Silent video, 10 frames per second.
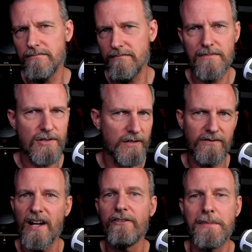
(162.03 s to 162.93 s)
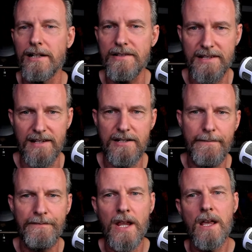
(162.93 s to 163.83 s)
sort of governmental
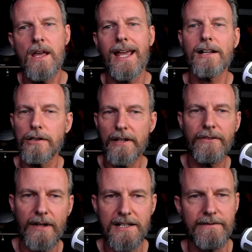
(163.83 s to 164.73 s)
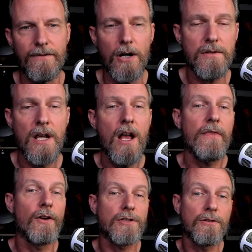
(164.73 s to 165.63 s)
system, including the right to vote.
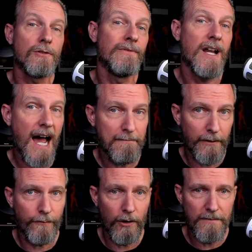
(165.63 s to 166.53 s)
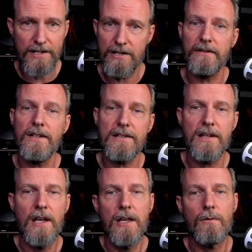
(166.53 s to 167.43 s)
Those who do not perform the service,
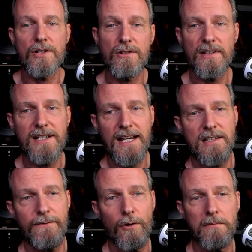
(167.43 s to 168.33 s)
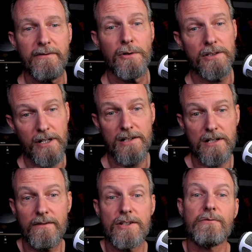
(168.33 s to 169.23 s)
which usually takes the form of military
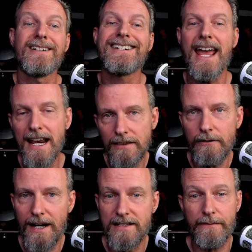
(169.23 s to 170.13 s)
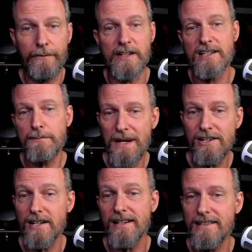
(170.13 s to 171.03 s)
service, retain their rights of free
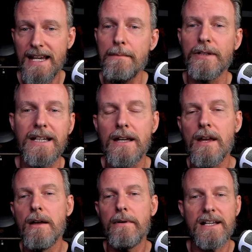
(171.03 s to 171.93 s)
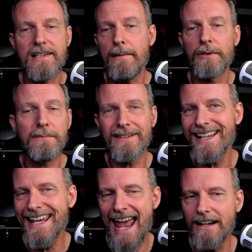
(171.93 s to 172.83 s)
speech and assembly, but they
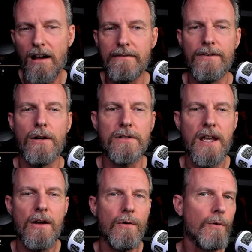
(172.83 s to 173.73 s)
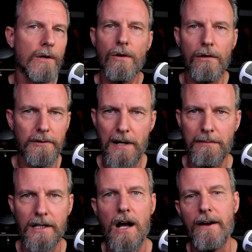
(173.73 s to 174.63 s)
cannot vote or hold
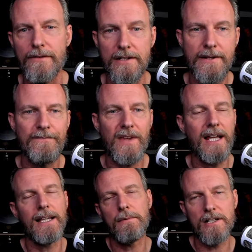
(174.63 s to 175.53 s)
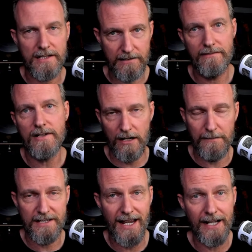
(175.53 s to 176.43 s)
public office. And let me just start
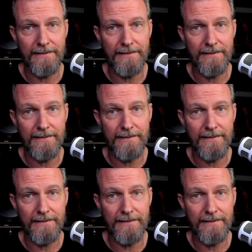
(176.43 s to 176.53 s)
by saying,